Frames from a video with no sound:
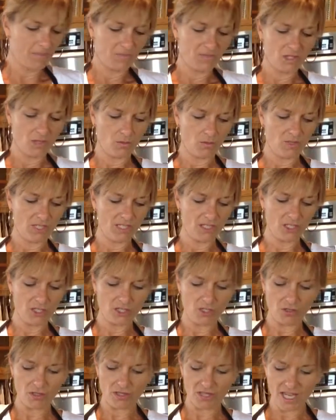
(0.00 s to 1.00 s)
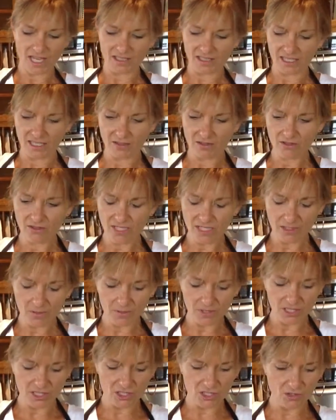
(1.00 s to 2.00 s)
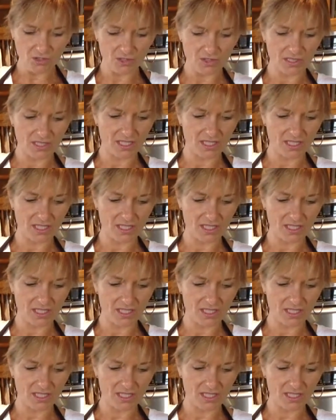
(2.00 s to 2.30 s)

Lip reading: So I wanted to show you that. The other thing I wanted to show you